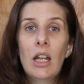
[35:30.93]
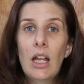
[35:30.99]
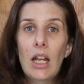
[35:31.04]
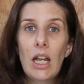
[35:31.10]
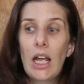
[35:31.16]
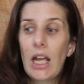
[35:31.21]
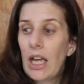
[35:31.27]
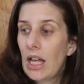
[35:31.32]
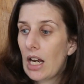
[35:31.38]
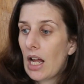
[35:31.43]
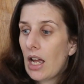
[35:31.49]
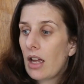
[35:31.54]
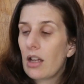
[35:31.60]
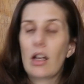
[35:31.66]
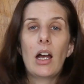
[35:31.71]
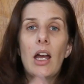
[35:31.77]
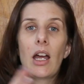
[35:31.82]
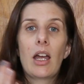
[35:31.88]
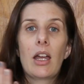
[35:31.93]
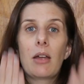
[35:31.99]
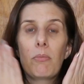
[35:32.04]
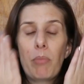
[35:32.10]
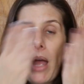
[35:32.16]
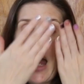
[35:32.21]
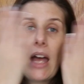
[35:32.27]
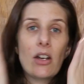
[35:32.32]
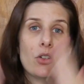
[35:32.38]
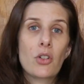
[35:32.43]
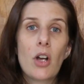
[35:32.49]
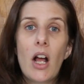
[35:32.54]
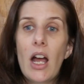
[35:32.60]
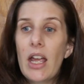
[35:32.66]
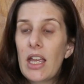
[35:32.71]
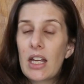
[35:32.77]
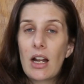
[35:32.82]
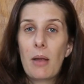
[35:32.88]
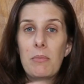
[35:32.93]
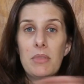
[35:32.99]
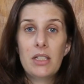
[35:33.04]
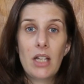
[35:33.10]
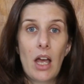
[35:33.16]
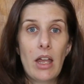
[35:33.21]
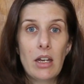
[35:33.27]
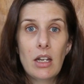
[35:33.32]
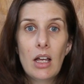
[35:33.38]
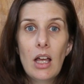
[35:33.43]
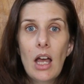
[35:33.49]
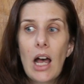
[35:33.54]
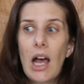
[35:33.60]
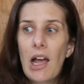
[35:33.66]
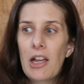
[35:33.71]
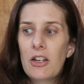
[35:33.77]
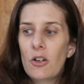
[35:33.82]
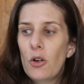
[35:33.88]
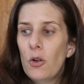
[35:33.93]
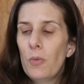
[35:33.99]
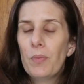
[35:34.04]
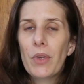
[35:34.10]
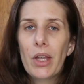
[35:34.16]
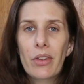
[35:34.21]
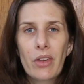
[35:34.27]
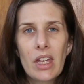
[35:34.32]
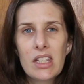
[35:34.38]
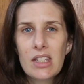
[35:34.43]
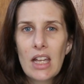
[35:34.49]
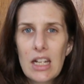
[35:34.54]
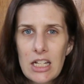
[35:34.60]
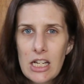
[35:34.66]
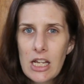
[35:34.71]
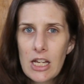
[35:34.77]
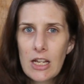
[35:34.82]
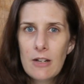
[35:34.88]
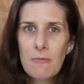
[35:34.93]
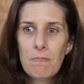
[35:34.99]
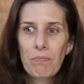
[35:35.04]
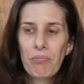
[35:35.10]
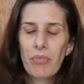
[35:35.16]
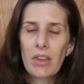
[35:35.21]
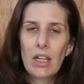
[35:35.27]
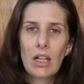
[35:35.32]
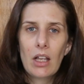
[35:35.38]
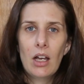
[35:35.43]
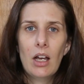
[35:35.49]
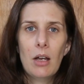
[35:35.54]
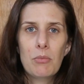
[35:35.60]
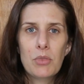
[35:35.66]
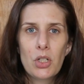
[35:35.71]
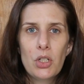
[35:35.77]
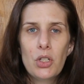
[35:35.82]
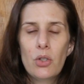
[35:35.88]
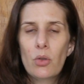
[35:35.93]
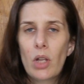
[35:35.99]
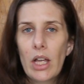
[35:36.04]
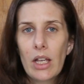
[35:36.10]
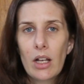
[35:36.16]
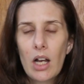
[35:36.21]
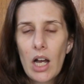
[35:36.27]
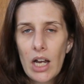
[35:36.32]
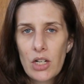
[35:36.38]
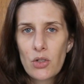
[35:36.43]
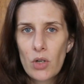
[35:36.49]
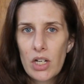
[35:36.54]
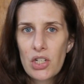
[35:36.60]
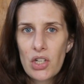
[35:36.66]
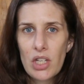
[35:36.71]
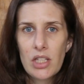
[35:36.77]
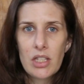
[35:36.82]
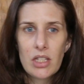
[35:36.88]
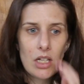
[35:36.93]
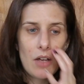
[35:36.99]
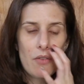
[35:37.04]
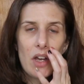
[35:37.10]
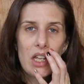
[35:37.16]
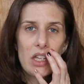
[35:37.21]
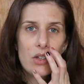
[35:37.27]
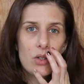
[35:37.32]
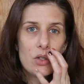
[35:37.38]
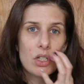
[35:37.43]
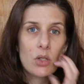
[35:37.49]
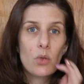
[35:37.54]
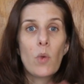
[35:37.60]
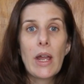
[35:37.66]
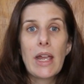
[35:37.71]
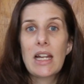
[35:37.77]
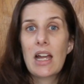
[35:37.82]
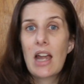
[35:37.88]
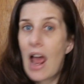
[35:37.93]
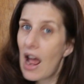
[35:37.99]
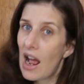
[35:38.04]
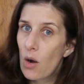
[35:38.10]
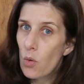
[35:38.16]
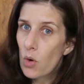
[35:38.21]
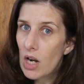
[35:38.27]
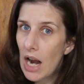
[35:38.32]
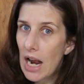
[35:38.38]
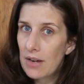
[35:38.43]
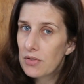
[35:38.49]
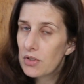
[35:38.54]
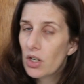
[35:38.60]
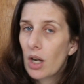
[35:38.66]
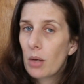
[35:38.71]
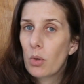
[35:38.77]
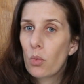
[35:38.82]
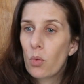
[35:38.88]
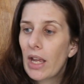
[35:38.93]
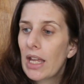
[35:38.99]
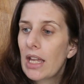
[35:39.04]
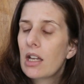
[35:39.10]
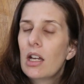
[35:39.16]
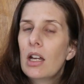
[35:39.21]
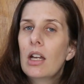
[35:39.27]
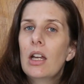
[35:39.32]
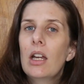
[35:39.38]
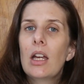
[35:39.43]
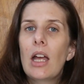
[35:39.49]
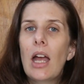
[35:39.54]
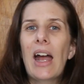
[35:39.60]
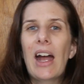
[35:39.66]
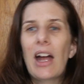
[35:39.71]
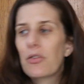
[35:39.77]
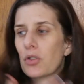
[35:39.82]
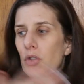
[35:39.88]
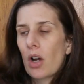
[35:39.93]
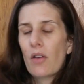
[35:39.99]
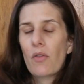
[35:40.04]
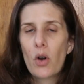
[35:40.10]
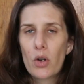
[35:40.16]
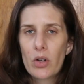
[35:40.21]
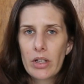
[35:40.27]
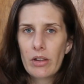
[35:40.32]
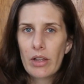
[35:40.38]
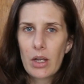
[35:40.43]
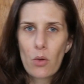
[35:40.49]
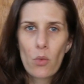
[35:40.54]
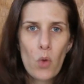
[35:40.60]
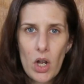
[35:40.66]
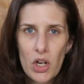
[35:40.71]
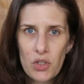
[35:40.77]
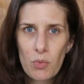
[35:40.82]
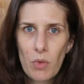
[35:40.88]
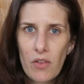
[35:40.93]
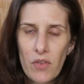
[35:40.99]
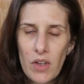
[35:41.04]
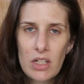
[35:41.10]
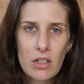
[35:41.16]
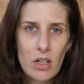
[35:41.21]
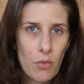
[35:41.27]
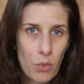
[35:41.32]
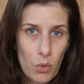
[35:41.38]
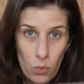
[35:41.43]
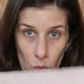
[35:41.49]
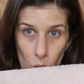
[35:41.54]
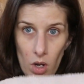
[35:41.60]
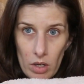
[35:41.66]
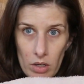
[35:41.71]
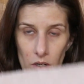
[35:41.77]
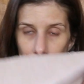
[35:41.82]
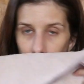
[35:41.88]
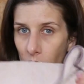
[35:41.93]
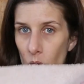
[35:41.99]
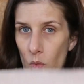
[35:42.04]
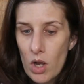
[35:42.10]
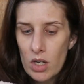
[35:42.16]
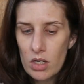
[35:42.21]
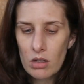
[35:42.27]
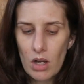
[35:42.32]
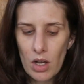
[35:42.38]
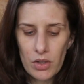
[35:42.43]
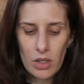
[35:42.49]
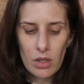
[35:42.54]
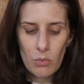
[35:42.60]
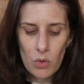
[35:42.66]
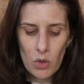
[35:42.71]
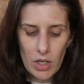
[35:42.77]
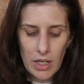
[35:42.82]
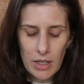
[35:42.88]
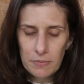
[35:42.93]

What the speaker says: and I pat dry and I'm done. I don't, unless I need to do like hydration stuff, I usually wait an hour after I'm awake, after I've already like washed my face off with water and a washcloth in the morning,